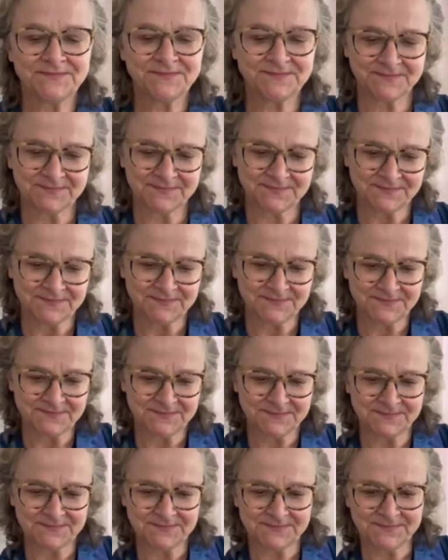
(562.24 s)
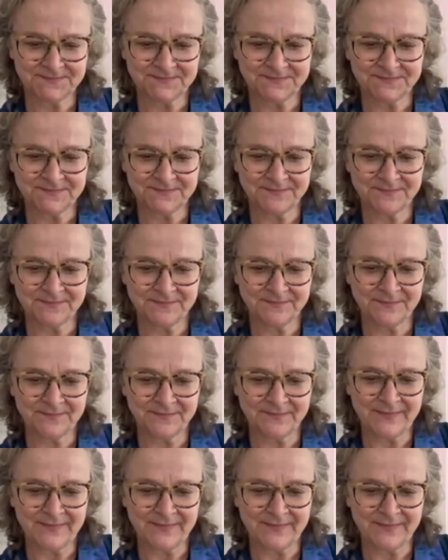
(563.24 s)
(no one is talking)